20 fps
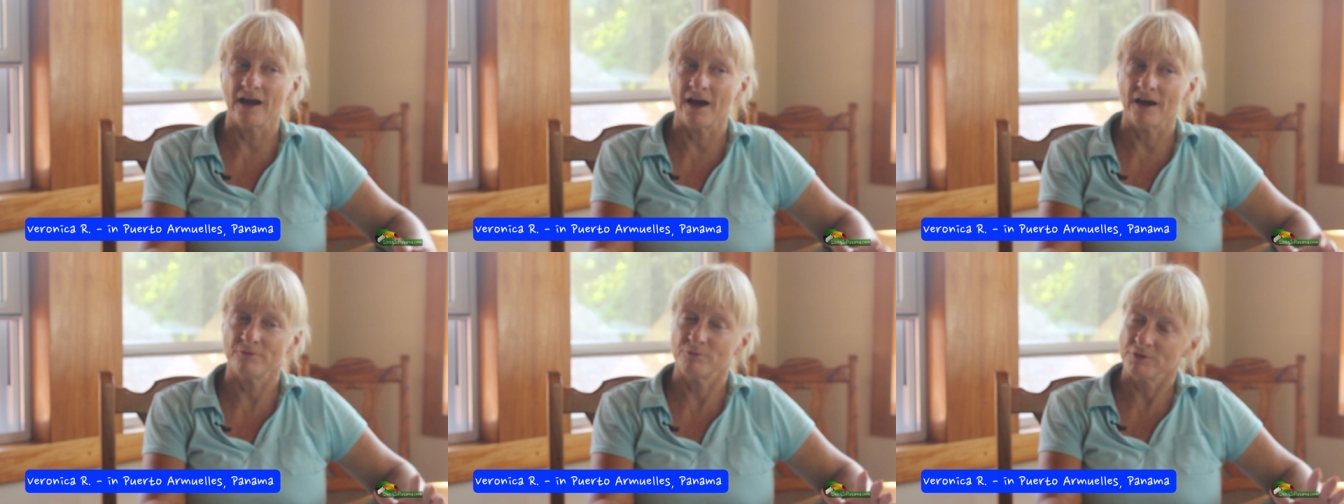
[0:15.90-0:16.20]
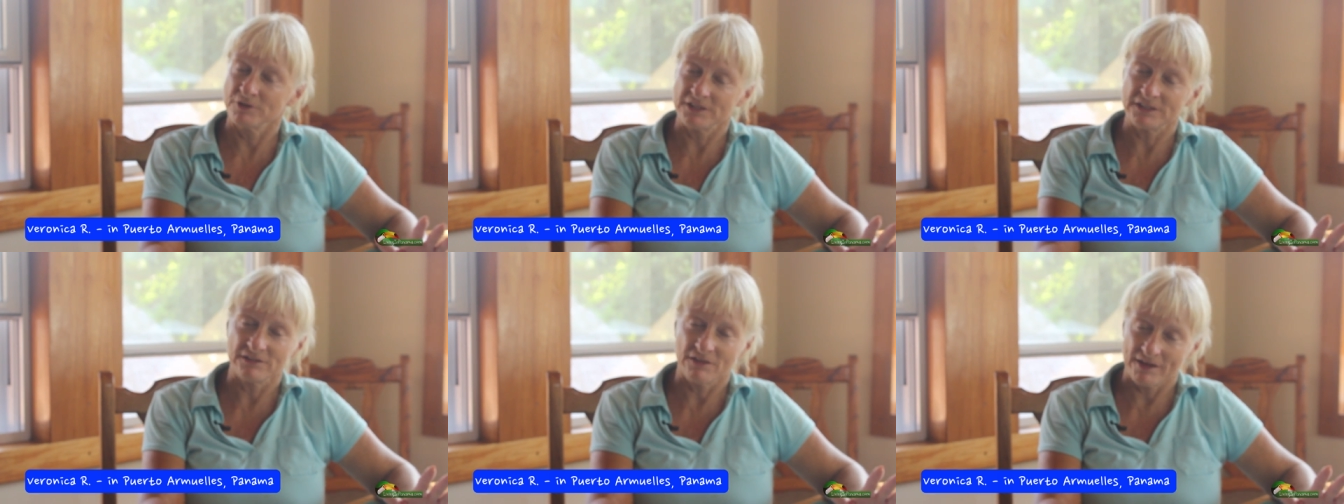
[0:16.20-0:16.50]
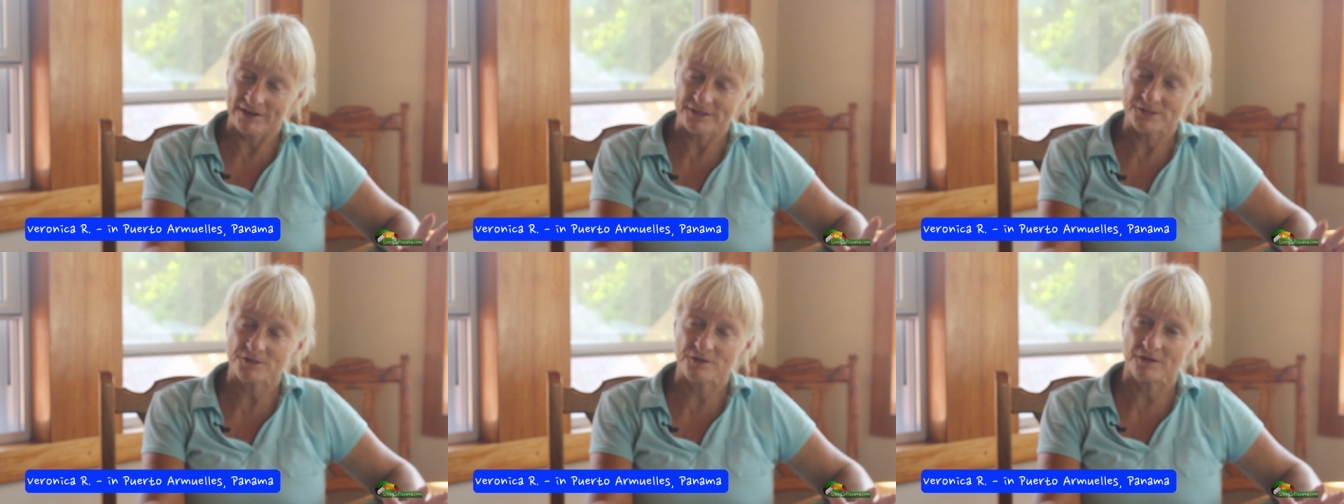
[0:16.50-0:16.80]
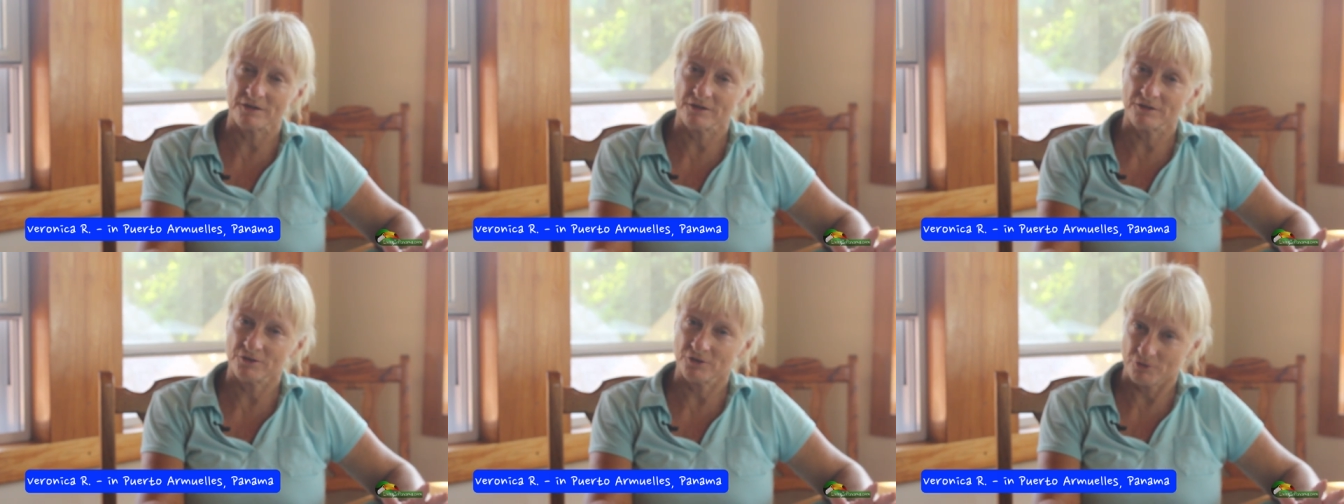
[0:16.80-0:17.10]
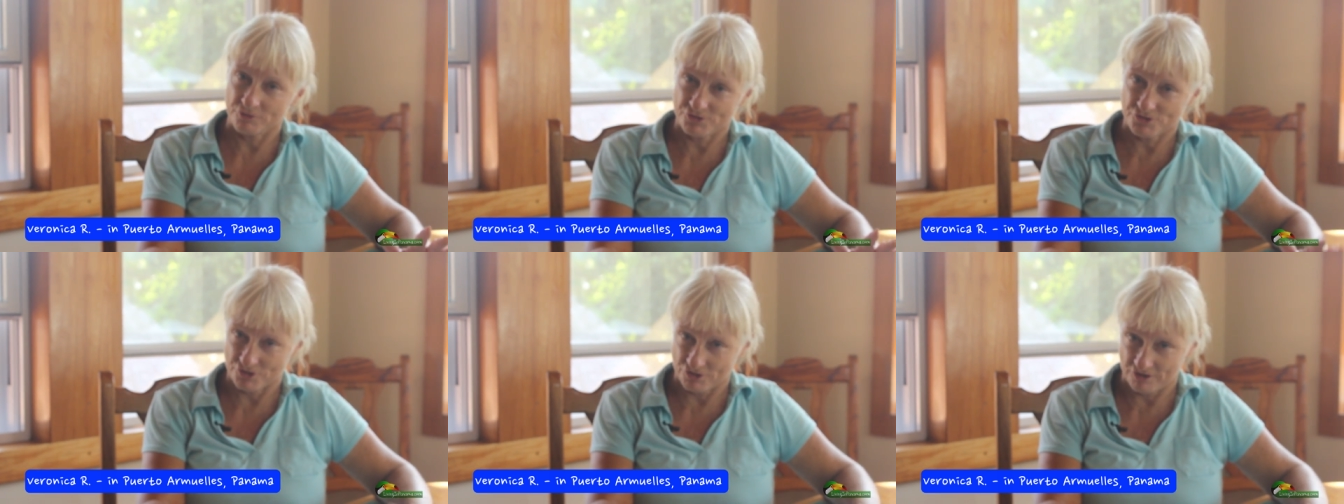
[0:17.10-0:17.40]
I really liked
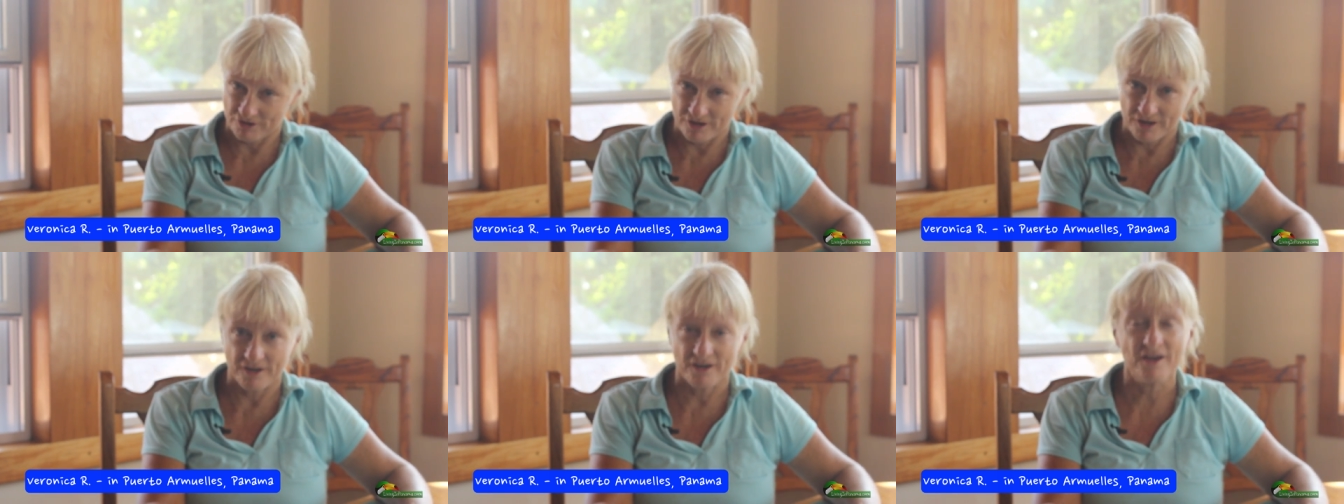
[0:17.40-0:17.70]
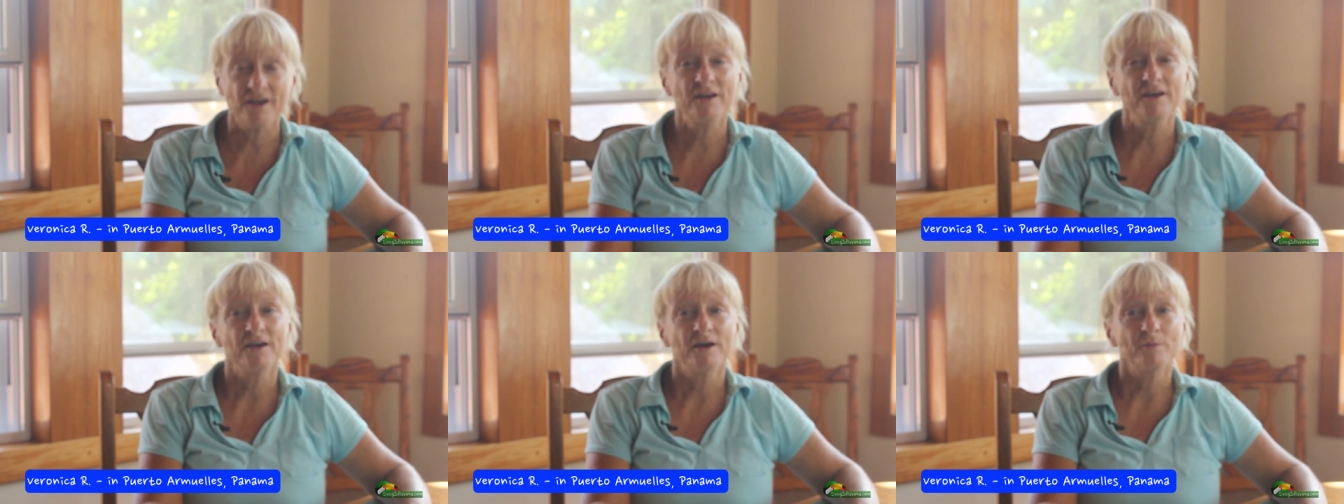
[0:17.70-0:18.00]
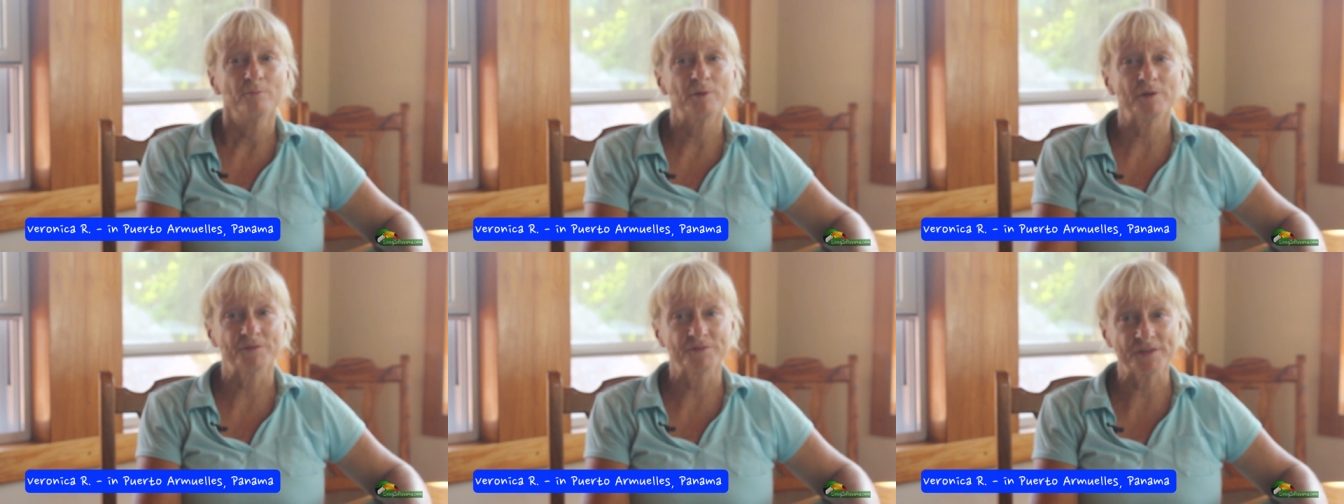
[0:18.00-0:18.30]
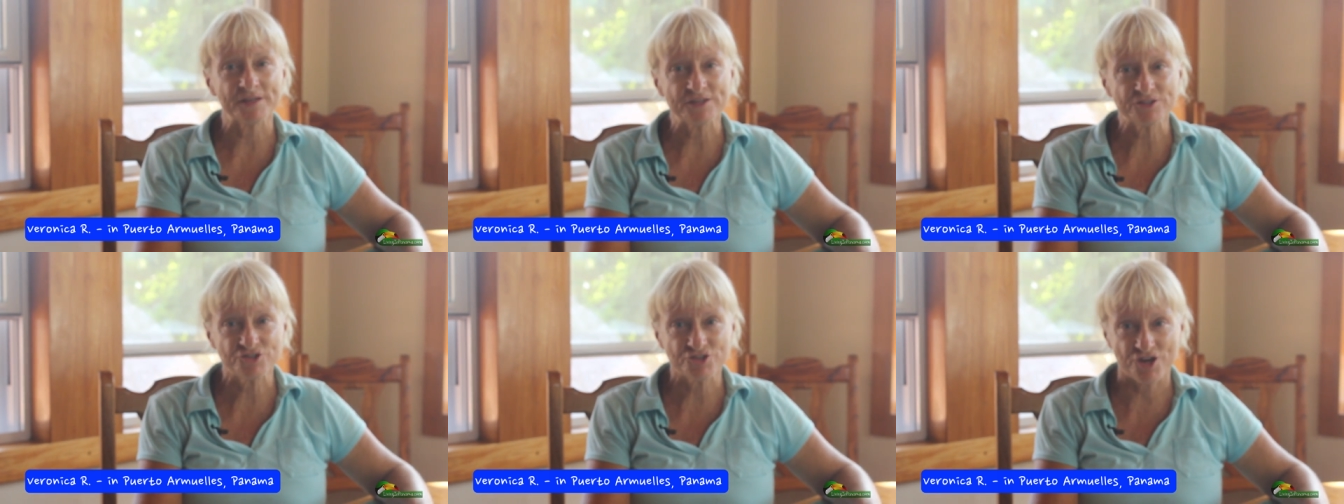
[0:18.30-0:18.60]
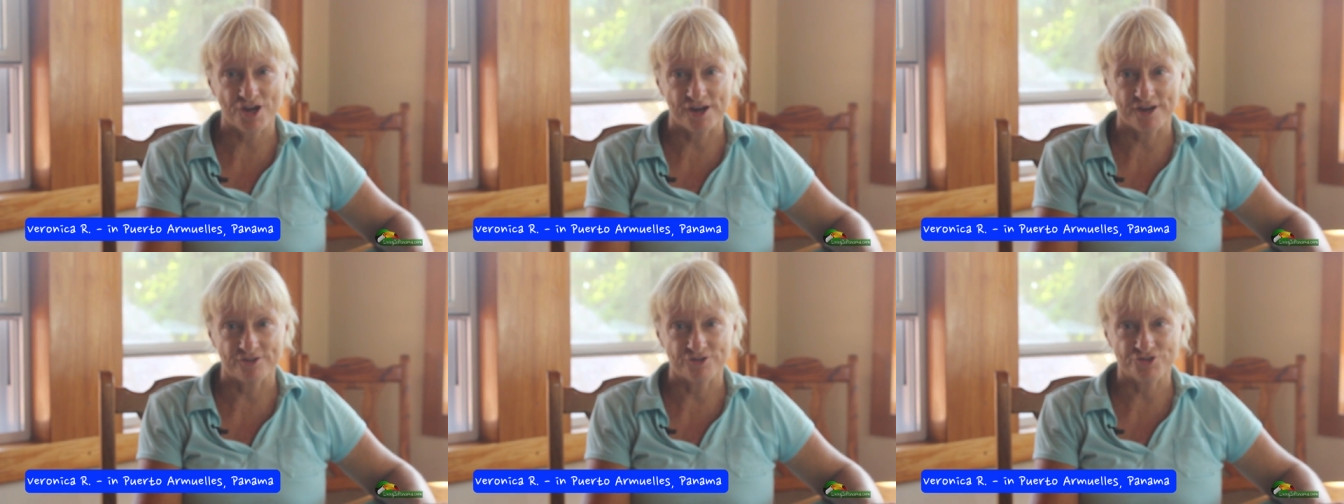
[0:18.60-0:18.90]
Costa Rica, but things
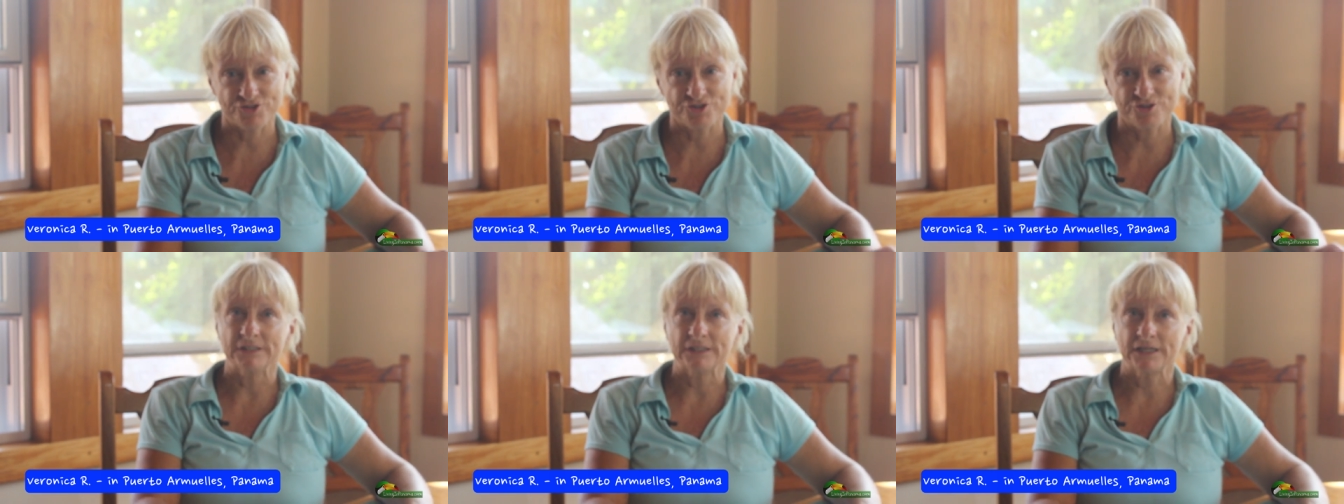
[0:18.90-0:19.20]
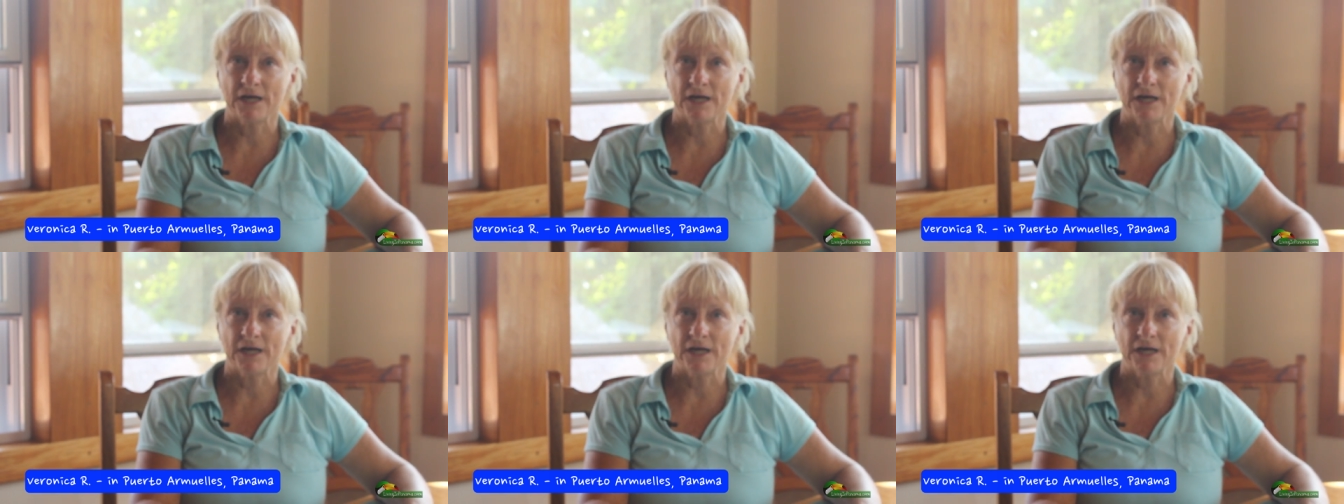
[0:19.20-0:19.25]
changed.